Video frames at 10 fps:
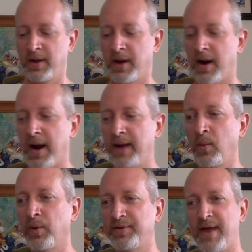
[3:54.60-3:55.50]
All right? And
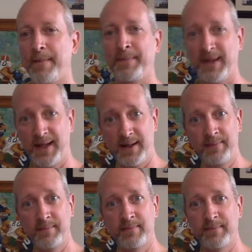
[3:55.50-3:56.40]
what does that mean?
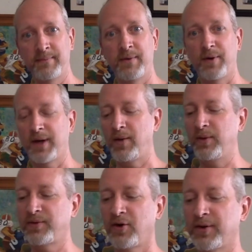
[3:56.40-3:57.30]
Okay, we
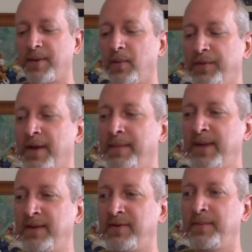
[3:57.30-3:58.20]
talked about what that
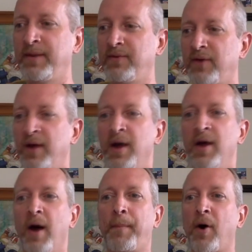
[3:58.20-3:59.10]
means. It means
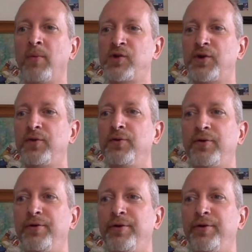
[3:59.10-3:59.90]
a poem should do 2